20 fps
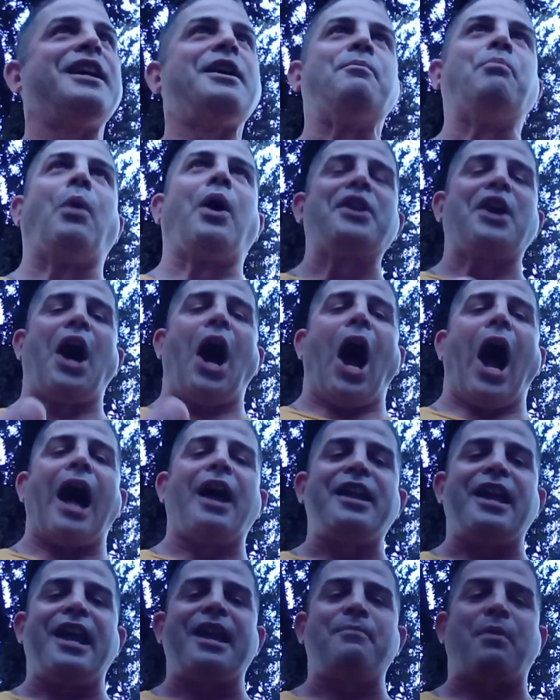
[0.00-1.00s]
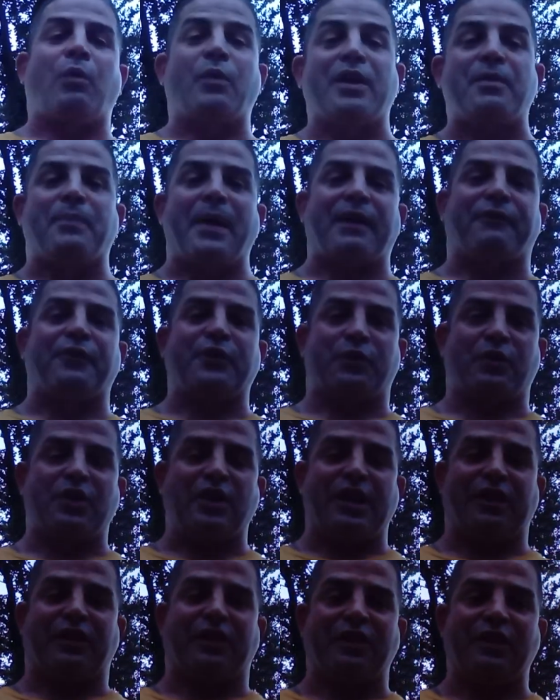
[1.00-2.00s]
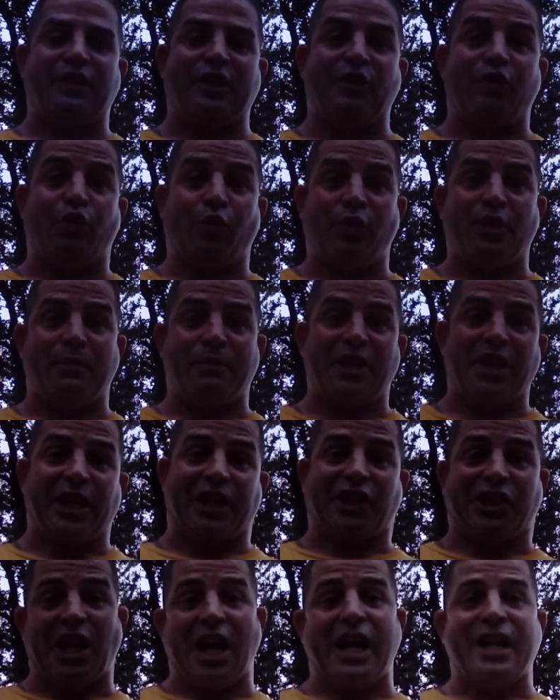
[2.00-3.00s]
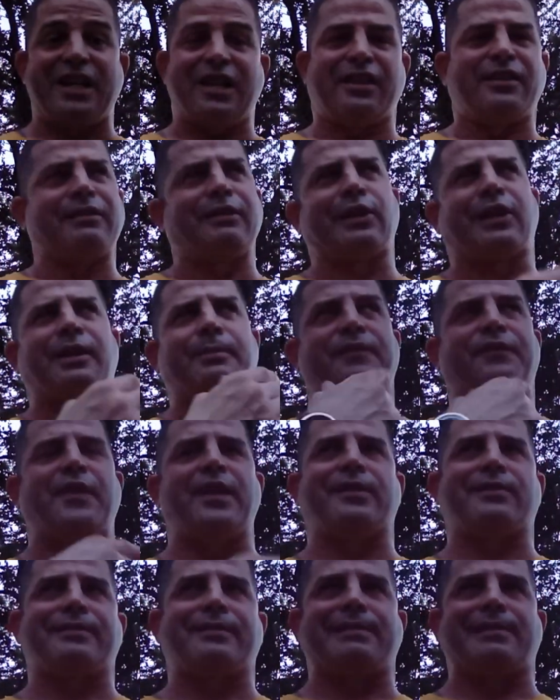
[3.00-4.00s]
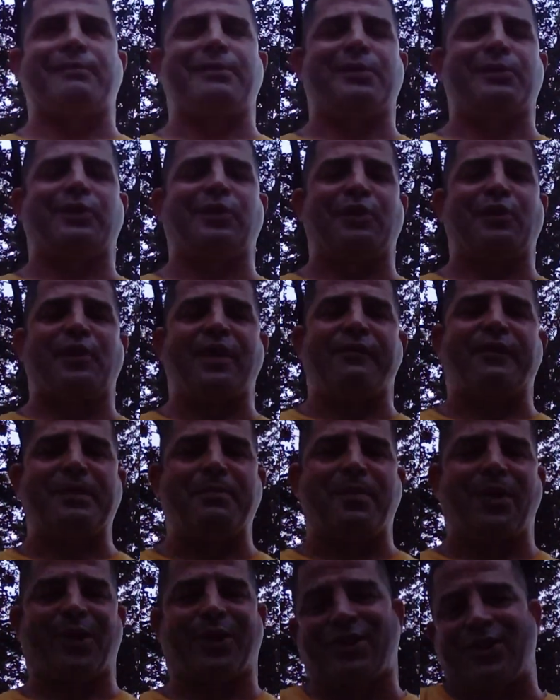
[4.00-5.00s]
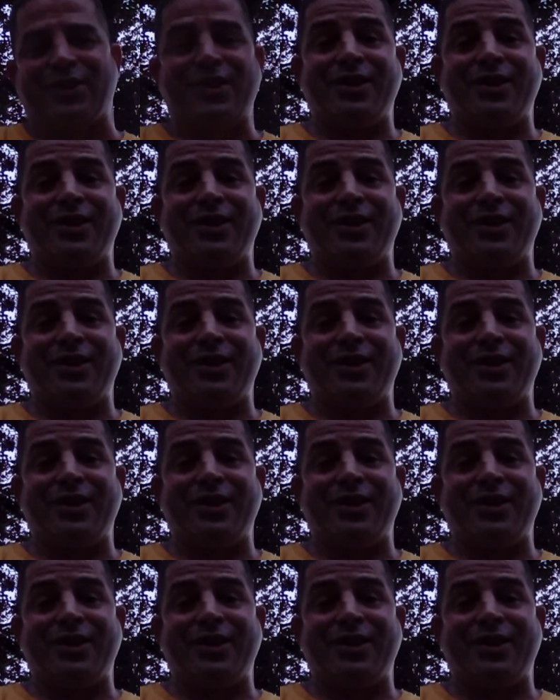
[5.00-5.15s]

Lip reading: But I went to breakfast with the two of them the next day, and they're looking at my face, and we don't see, don't have any marks.